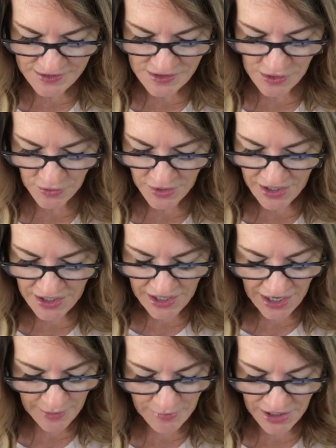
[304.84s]
So
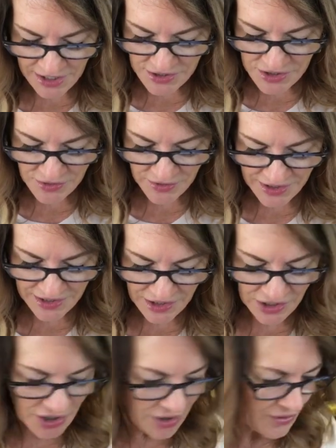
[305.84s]
I'm not doing, you
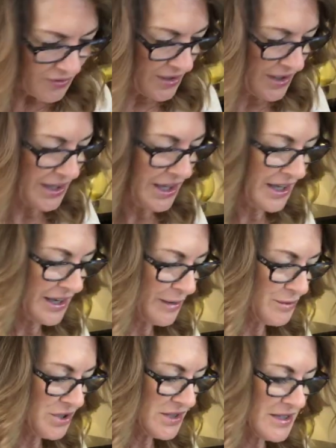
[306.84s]
know, again, I'm
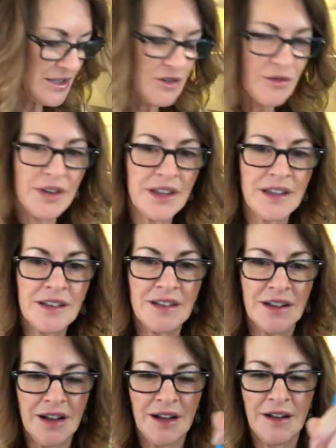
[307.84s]
just doing
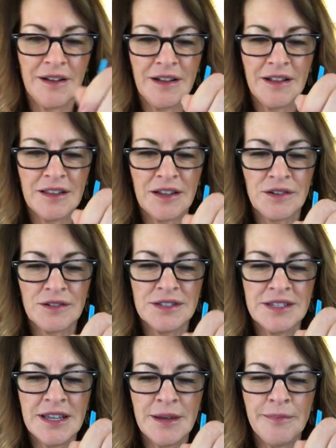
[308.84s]
a little
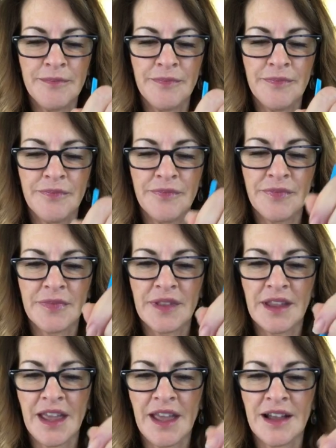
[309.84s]
dip,
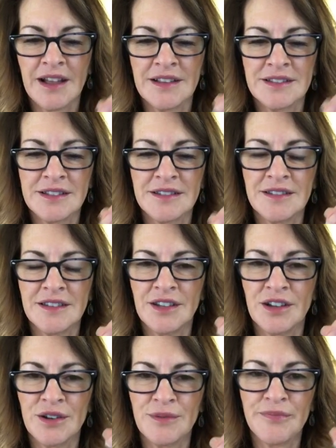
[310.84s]
and you
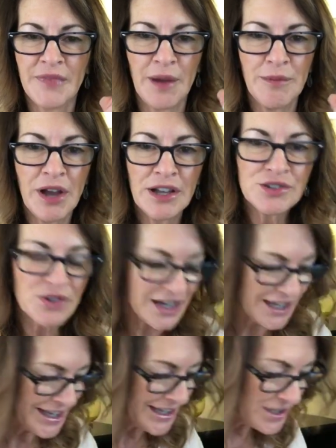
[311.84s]
know, I'm not trying
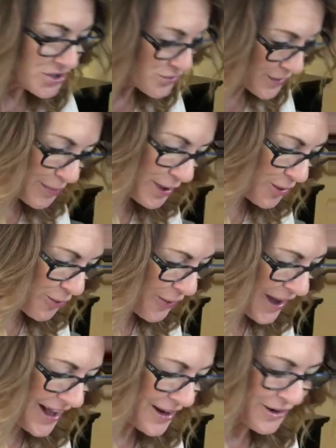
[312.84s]
to get it dripping
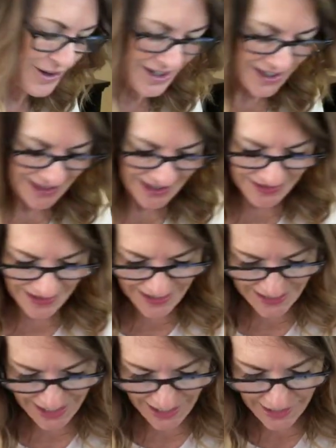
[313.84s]
wet or anything like
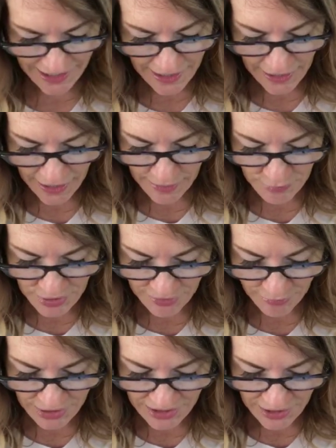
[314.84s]
that. And believe
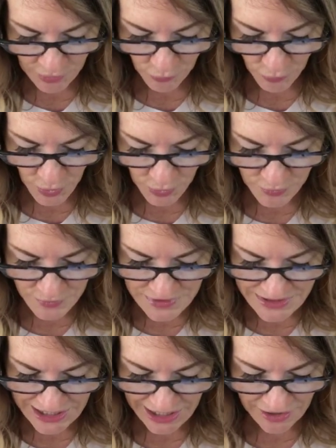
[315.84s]
me, it won't
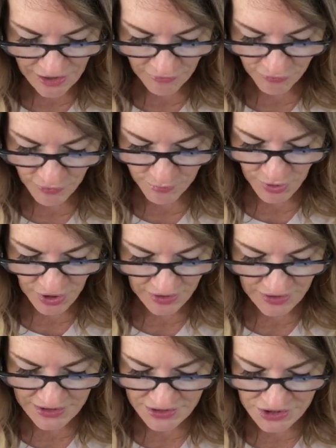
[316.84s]
take off your
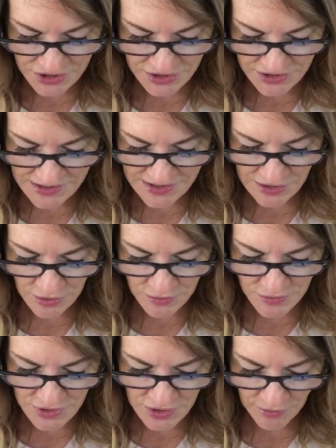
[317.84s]
polish, so
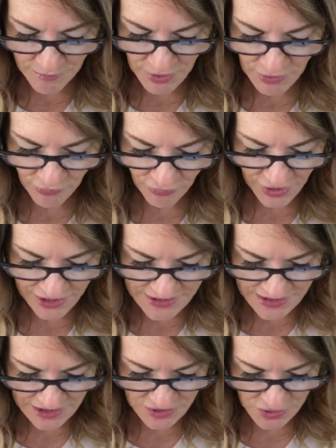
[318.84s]
don't be afraid
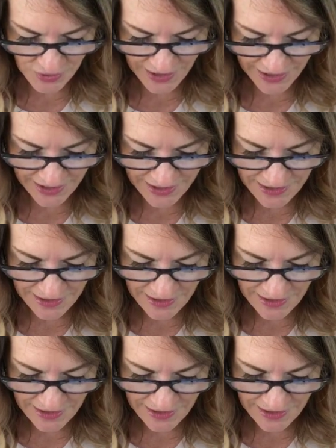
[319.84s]
to try it.